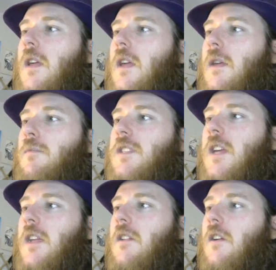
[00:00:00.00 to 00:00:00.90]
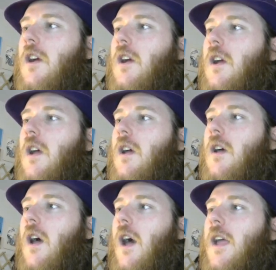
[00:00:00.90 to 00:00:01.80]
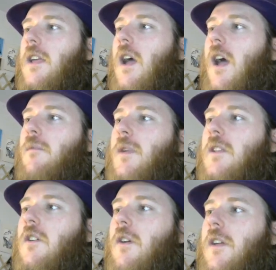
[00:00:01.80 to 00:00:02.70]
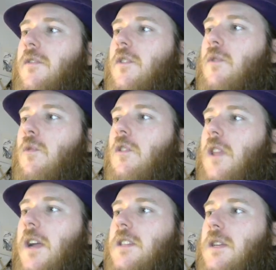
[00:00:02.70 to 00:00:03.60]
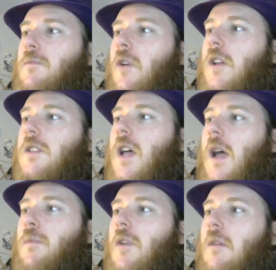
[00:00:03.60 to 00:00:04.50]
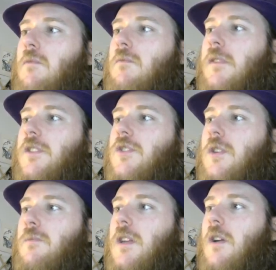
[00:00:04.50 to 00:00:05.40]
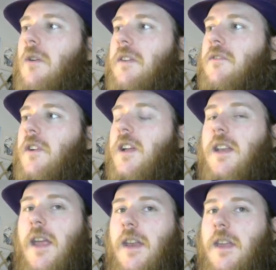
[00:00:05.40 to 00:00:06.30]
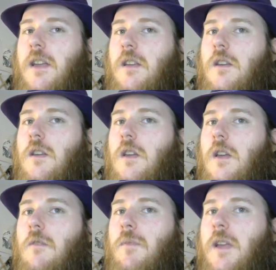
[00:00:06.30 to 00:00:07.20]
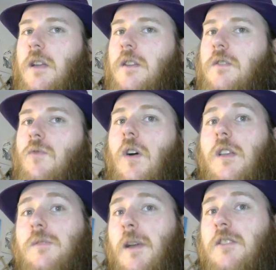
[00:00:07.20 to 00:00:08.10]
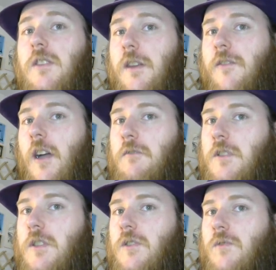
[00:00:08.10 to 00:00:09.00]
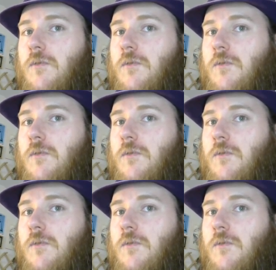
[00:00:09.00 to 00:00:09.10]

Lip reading: In particular, I've been going for the World Legacy pawns. I probably should be going for Canadia, because especially if I was